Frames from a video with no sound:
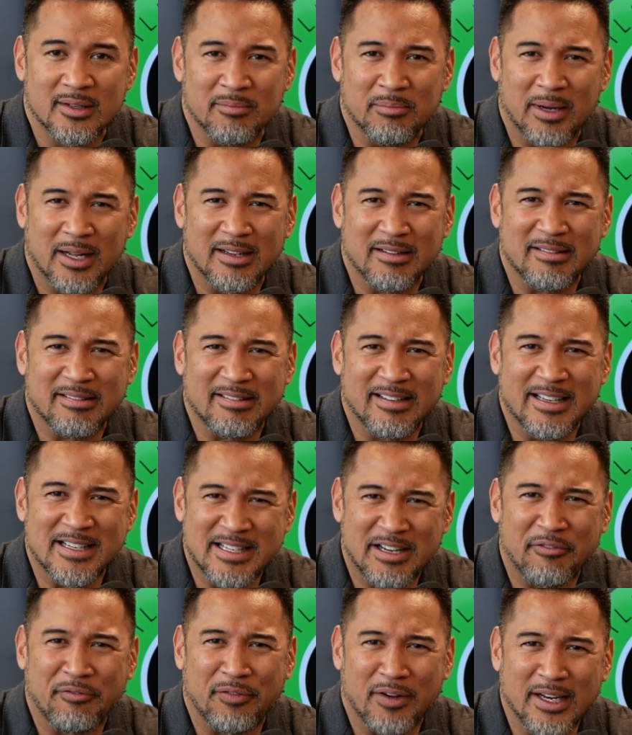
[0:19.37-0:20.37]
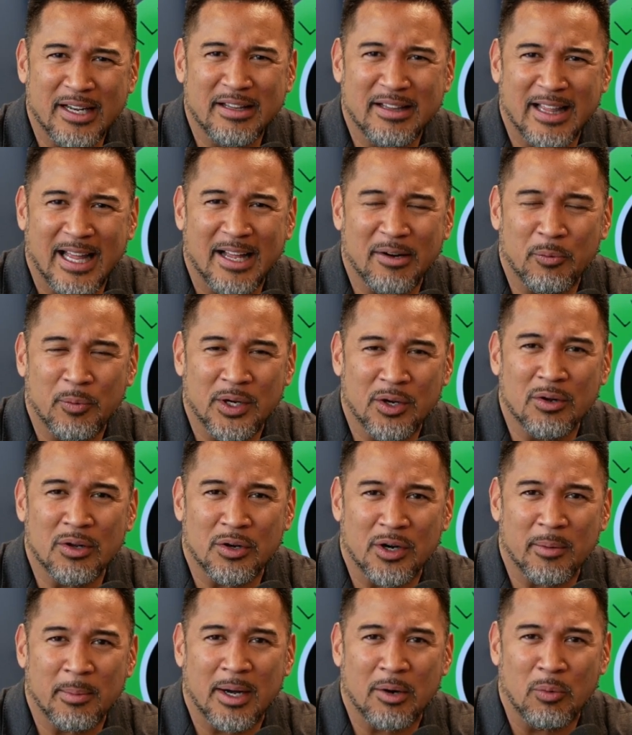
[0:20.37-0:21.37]
But isn't it funny that we don't
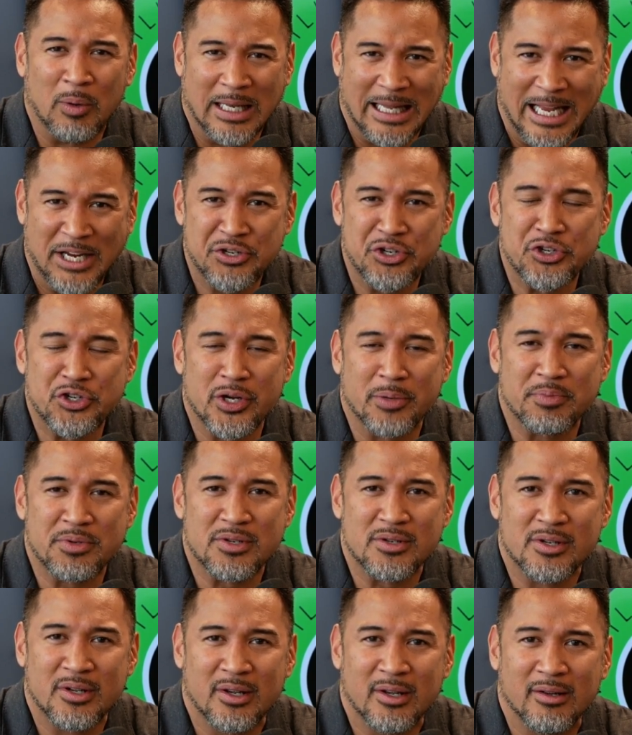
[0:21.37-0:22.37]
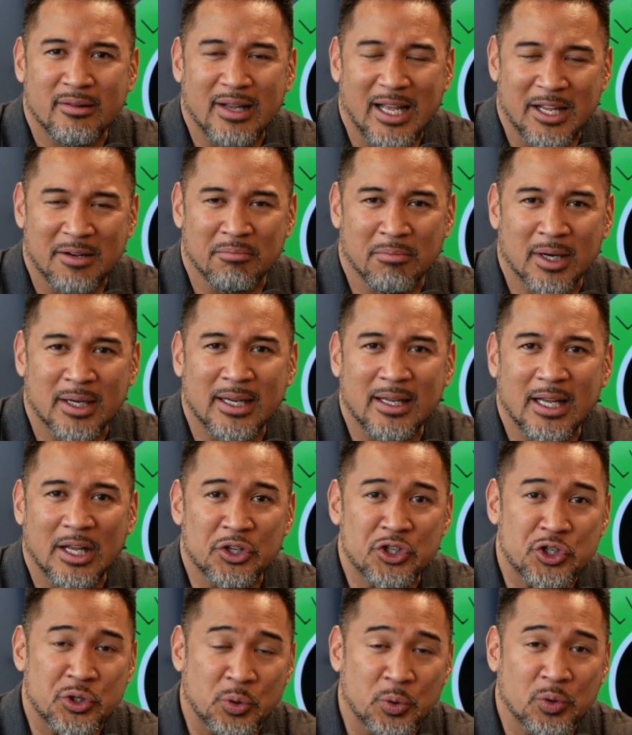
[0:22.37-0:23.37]
learn about relationships and money
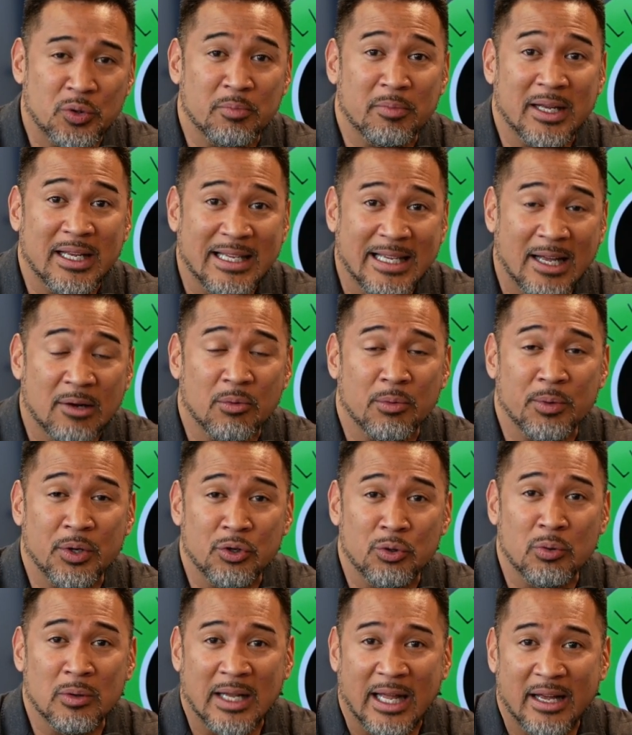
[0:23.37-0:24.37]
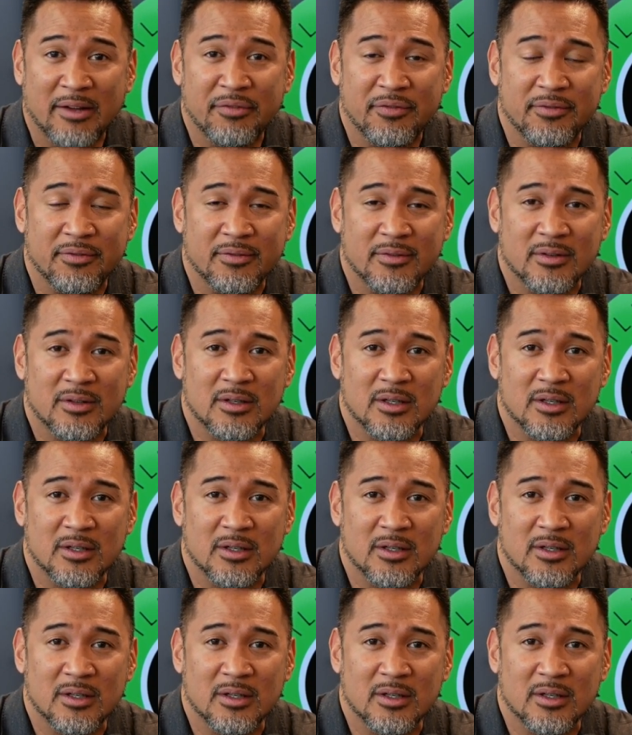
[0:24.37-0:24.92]
in school, but yet when we do life,